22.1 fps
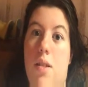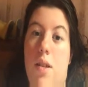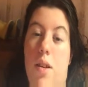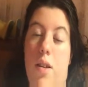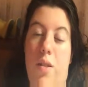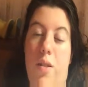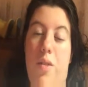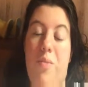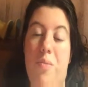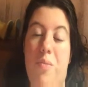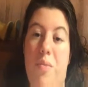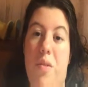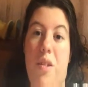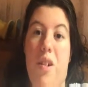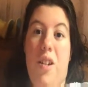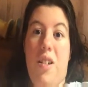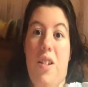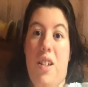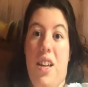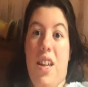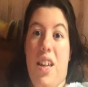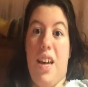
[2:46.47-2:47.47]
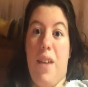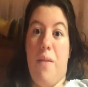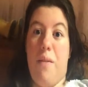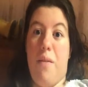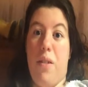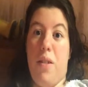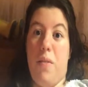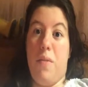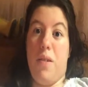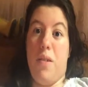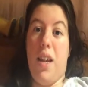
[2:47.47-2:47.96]
So all that I
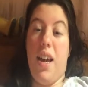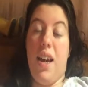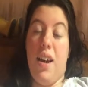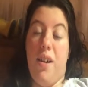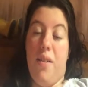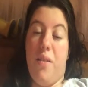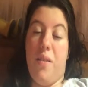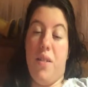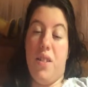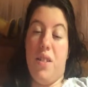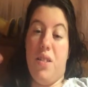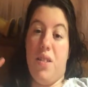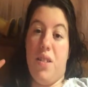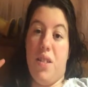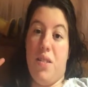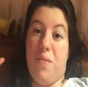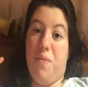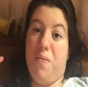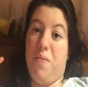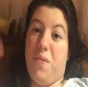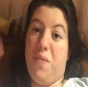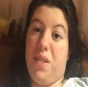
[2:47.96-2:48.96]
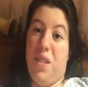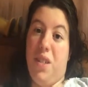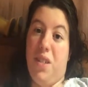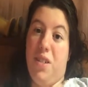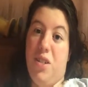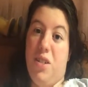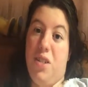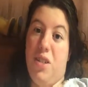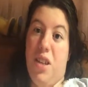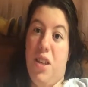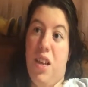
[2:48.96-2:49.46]
have left now is to
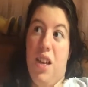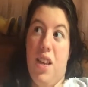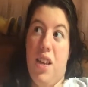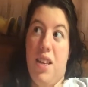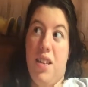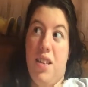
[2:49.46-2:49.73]
finish